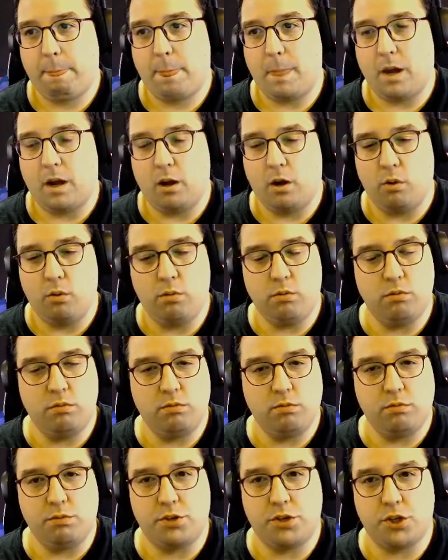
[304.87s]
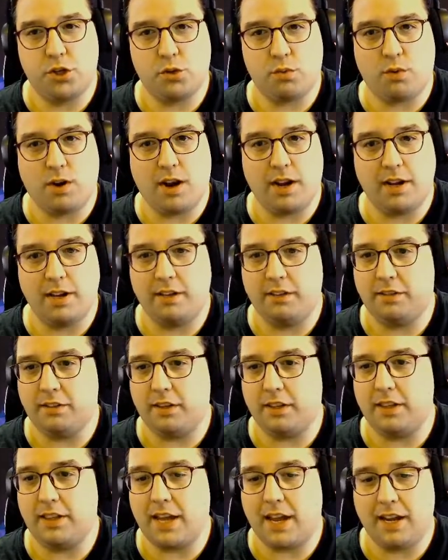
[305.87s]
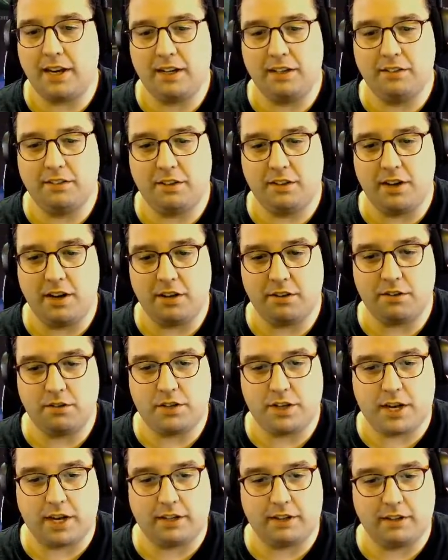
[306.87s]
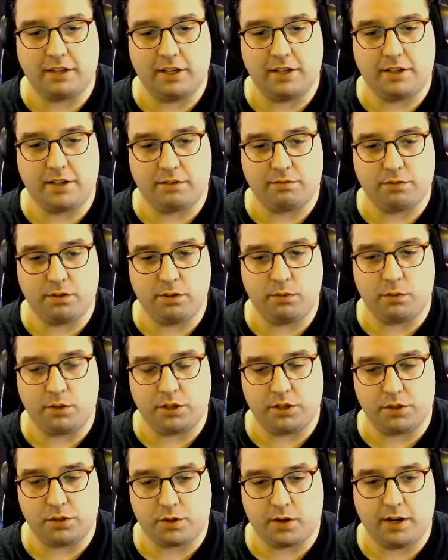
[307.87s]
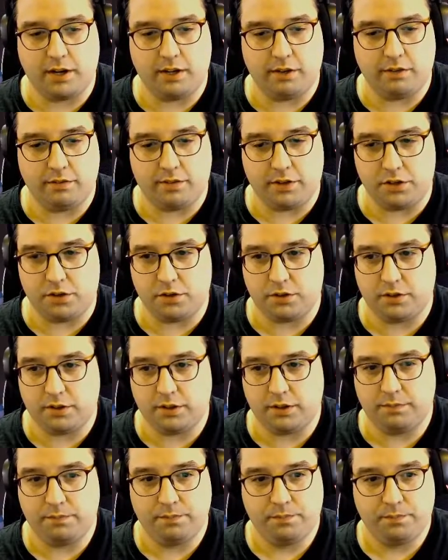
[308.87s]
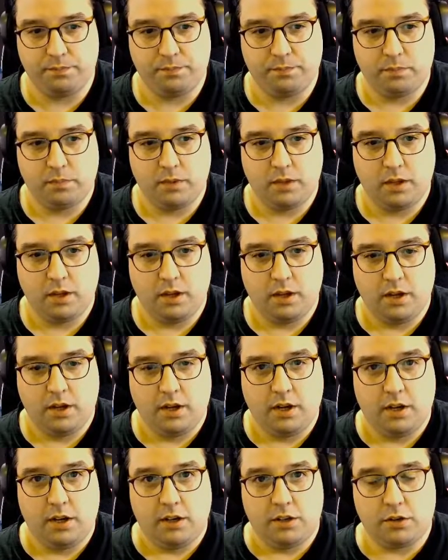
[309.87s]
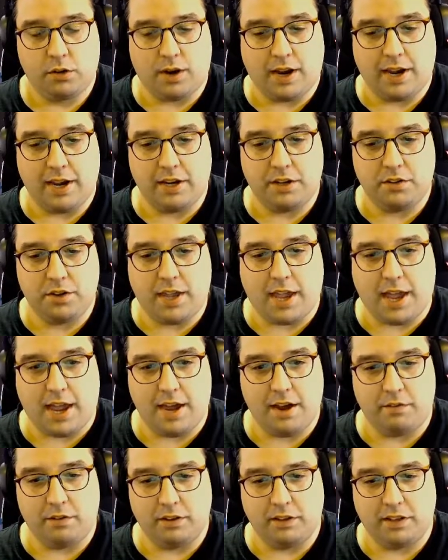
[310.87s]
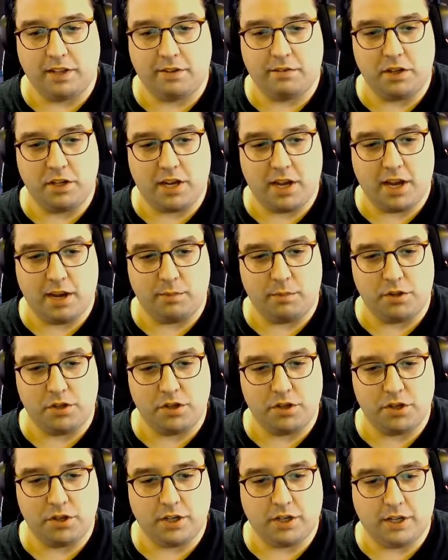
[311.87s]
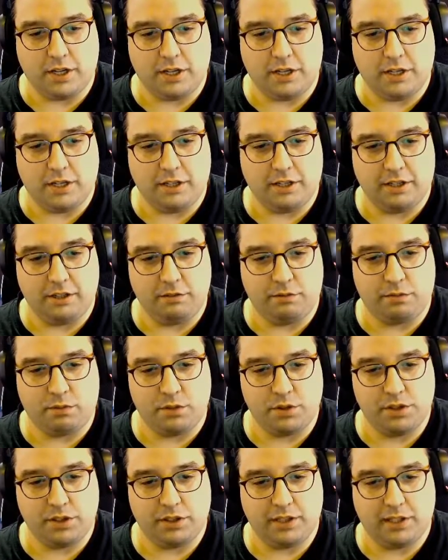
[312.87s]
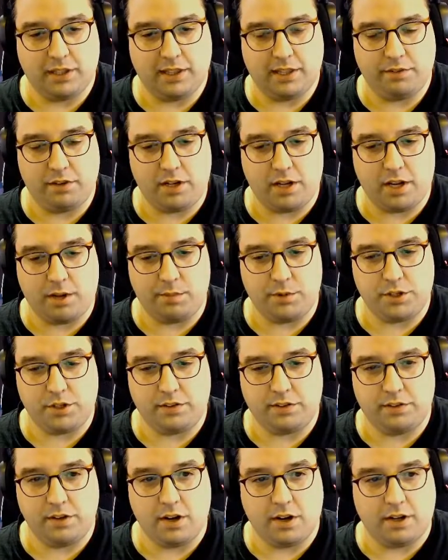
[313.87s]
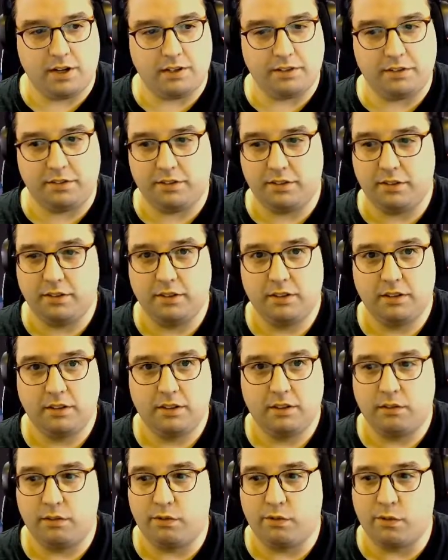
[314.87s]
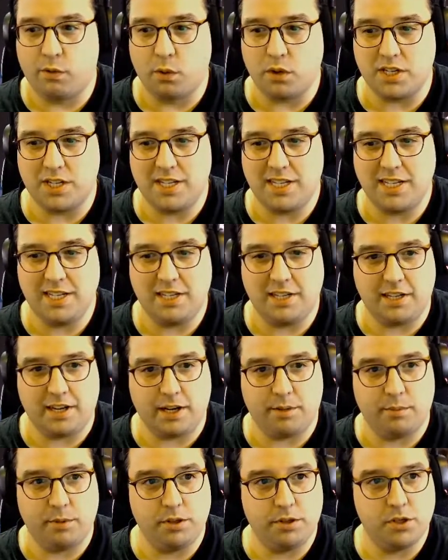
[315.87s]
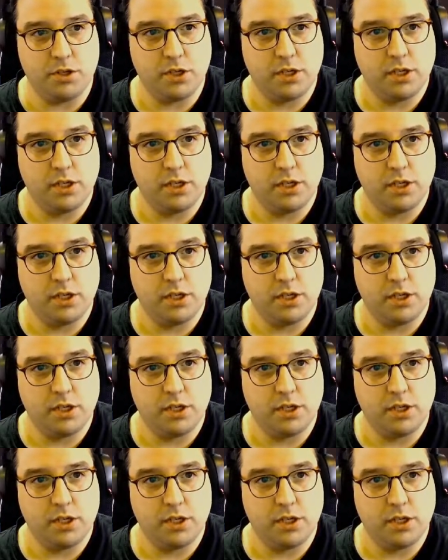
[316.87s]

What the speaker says: Oh, shrines. That is another deck that I definitely want to try eventually. So I actually have 11 damage. Unfortunately, 11 damage is not 14 damage.